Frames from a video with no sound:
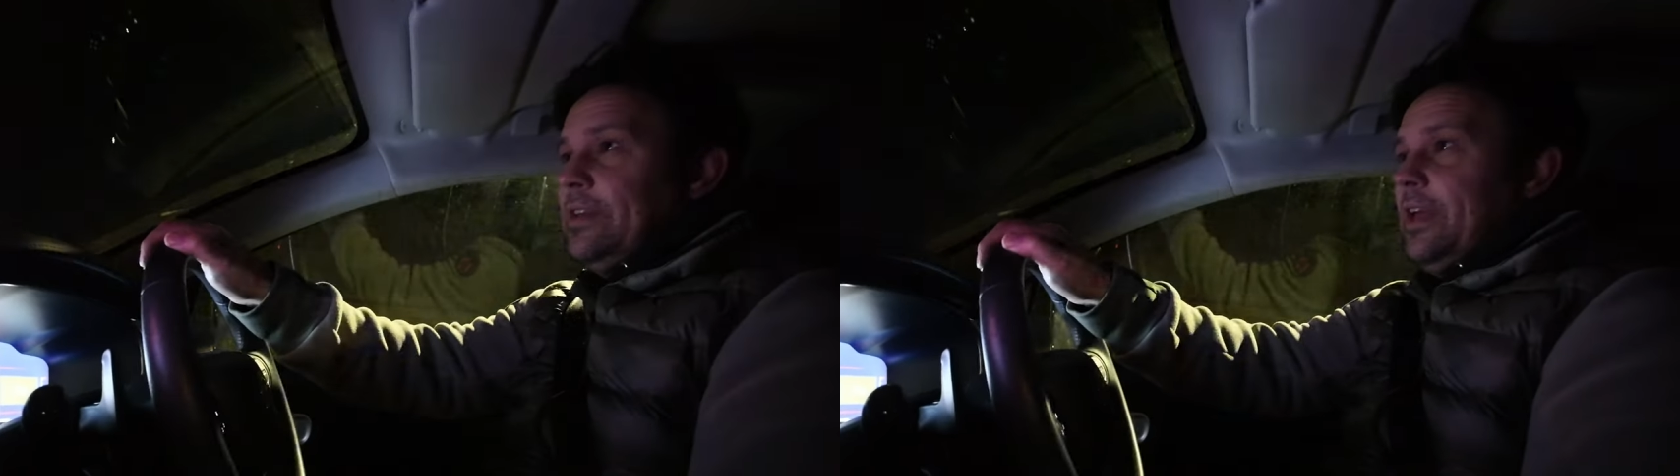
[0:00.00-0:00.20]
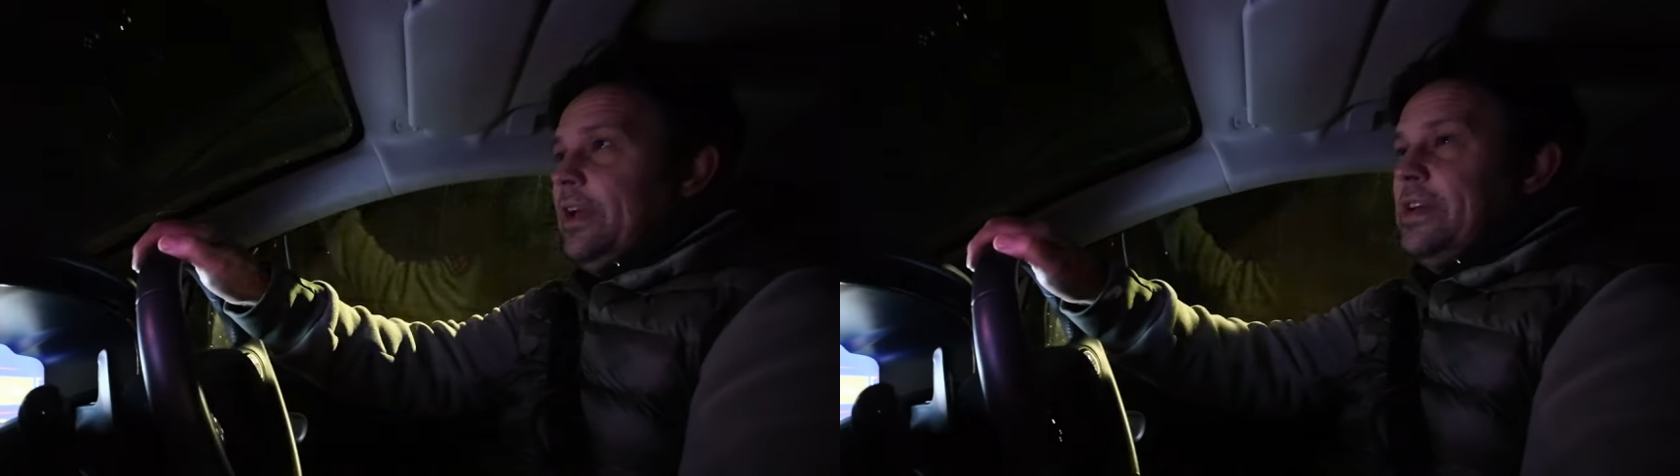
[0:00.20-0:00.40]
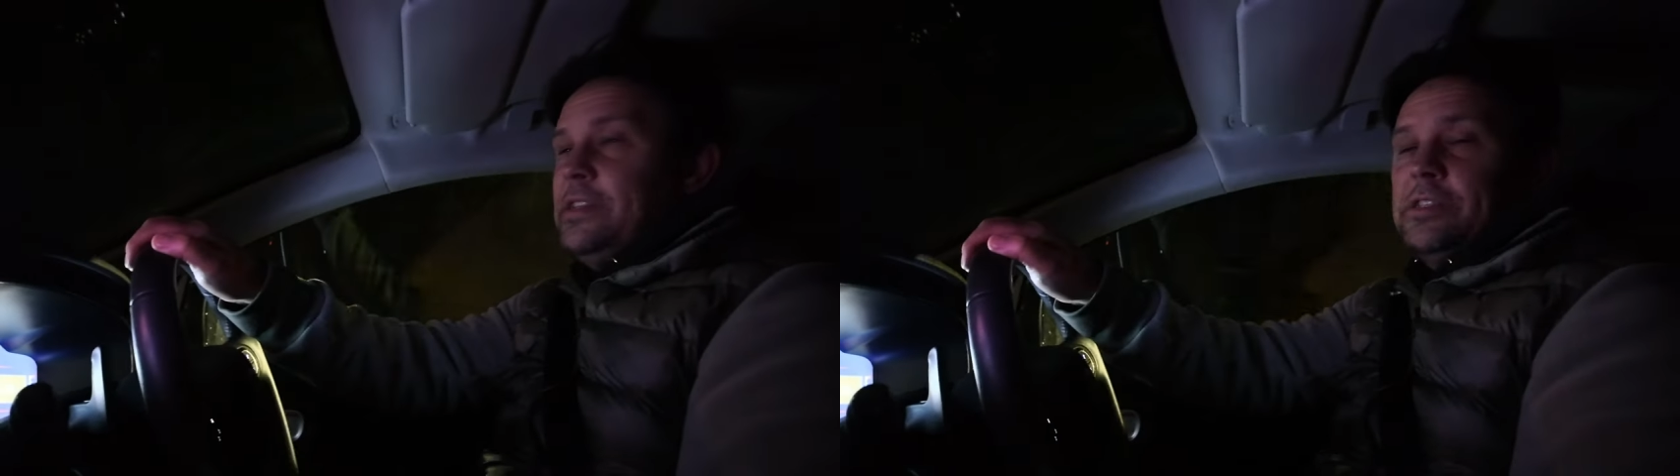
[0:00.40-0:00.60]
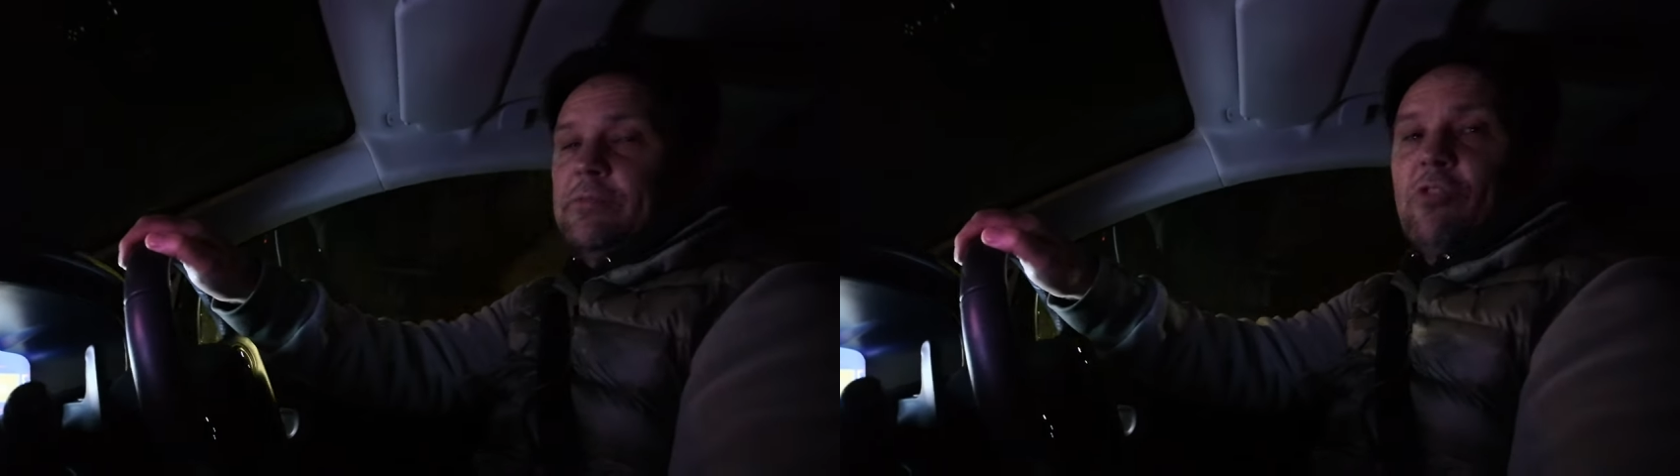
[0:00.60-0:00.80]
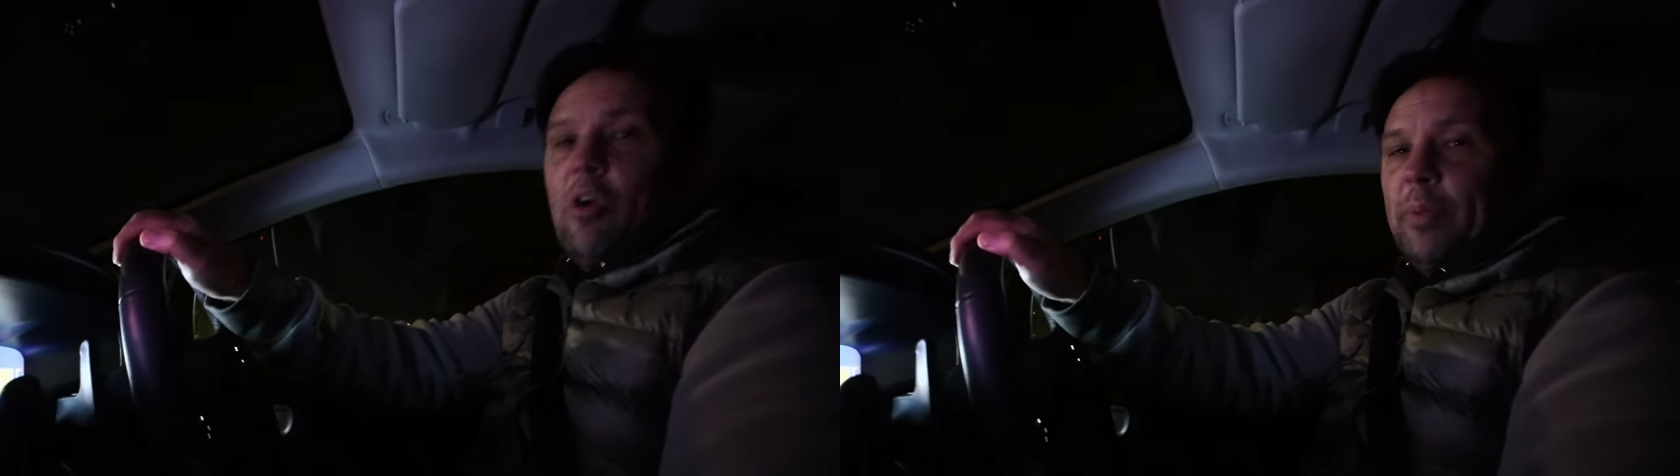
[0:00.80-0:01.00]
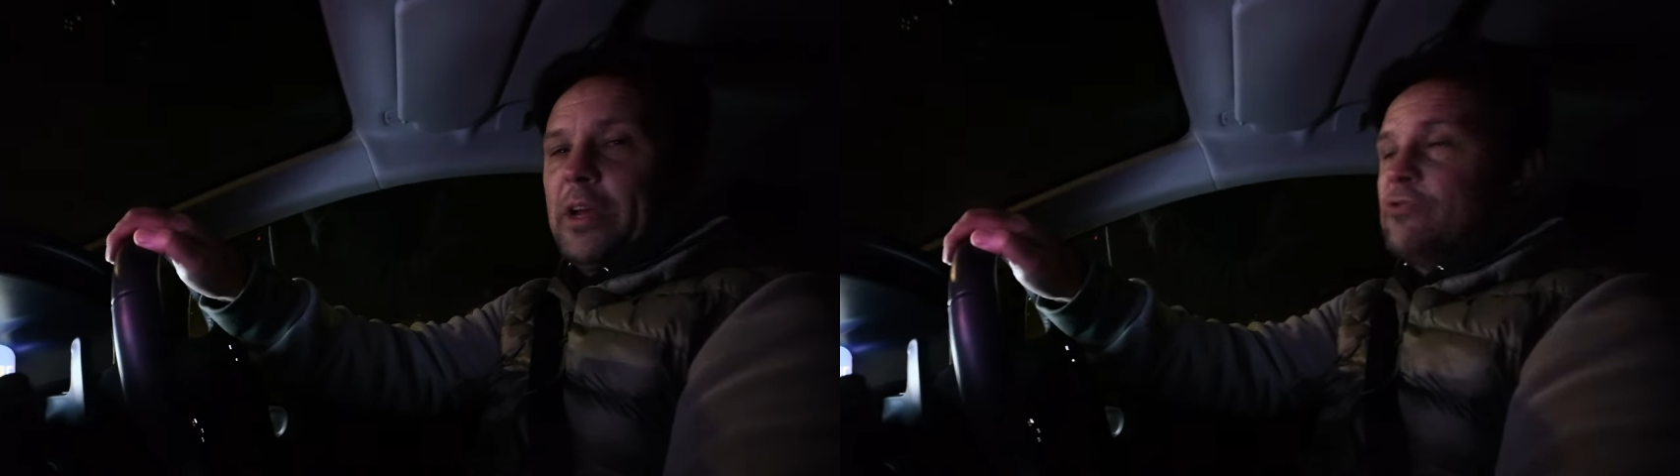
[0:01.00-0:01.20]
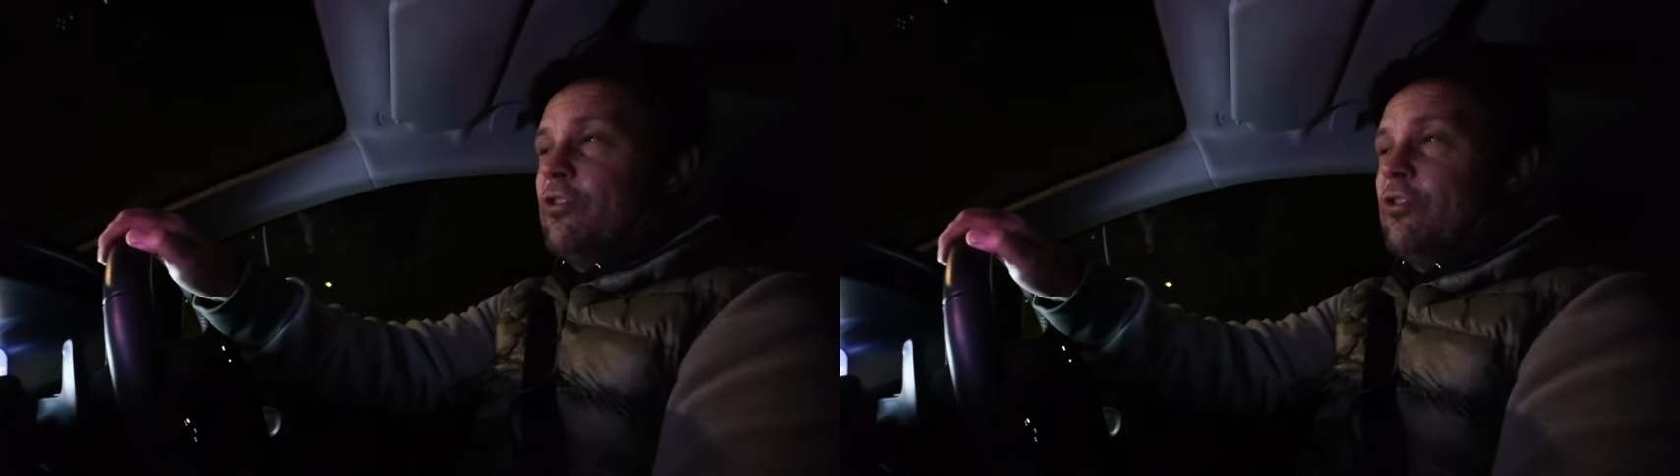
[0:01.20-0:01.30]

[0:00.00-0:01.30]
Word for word: yeah, it's right place,